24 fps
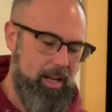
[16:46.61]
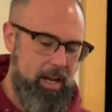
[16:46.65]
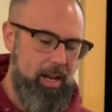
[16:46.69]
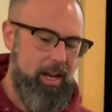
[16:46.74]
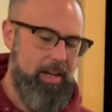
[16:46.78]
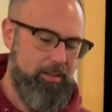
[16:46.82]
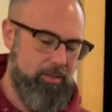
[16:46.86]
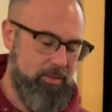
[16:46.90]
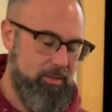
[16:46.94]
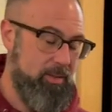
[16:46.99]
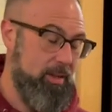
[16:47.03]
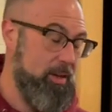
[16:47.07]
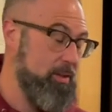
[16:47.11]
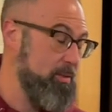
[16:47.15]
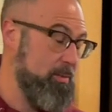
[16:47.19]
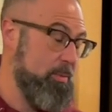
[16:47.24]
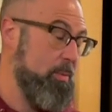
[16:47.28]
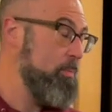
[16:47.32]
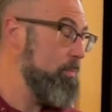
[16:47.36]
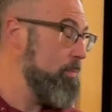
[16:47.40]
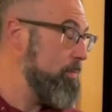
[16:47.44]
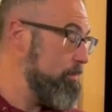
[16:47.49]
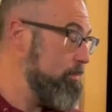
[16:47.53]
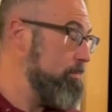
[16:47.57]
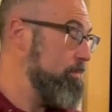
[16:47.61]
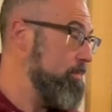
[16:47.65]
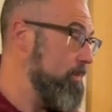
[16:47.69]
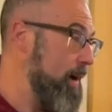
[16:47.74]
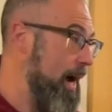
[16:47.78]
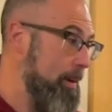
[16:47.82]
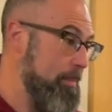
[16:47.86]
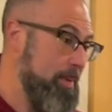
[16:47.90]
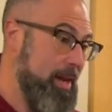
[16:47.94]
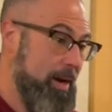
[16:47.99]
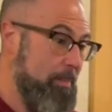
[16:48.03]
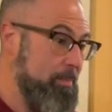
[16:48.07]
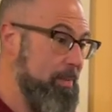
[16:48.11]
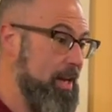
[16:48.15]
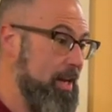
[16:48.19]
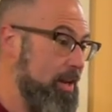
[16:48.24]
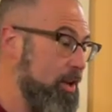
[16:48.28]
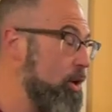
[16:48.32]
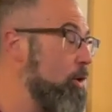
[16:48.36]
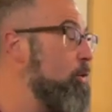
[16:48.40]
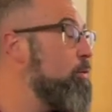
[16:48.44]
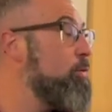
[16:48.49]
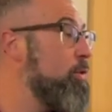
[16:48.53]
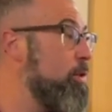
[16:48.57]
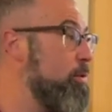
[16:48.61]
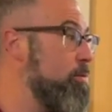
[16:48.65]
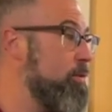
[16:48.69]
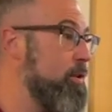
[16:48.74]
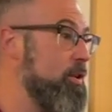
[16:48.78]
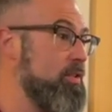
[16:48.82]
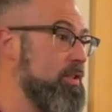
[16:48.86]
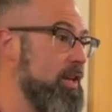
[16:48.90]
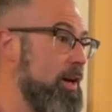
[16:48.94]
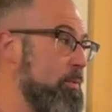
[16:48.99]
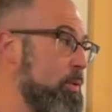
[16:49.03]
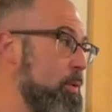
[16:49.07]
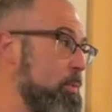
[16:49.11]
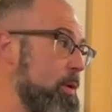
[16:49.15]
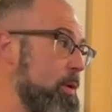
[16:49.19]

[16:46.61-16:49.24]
it, there, I mean, I'm meeting you for the first time. We've